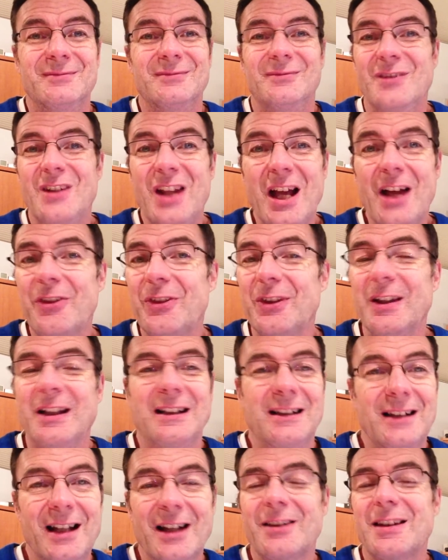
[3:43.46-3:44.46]
nothing,
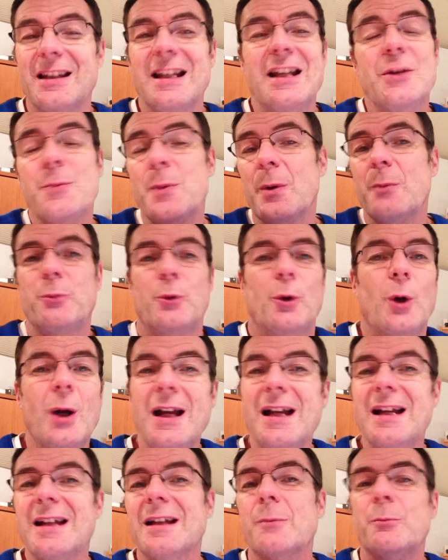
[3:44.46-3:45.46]
nothing. He's been
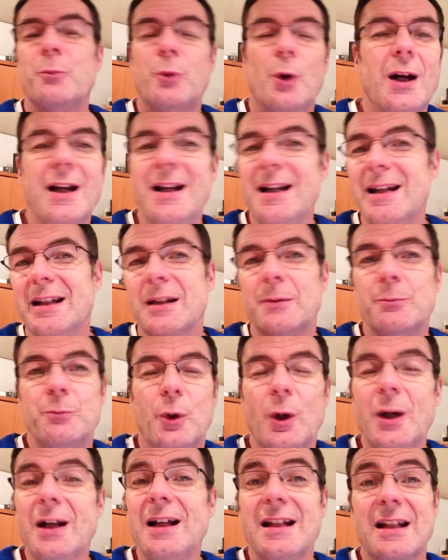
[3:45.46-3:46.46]
praying and praying and
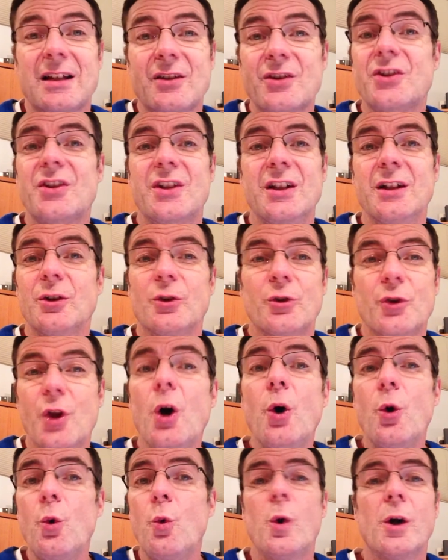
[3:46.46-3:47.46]
praying, and still
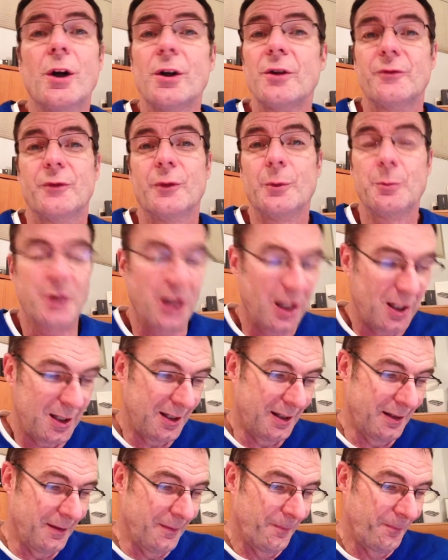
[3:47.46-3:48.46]
no word from
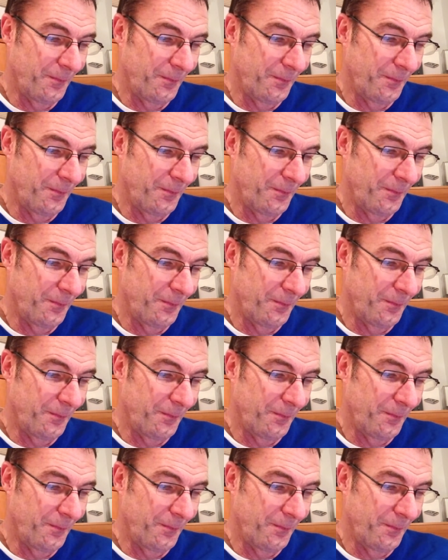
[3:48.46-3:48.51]
God.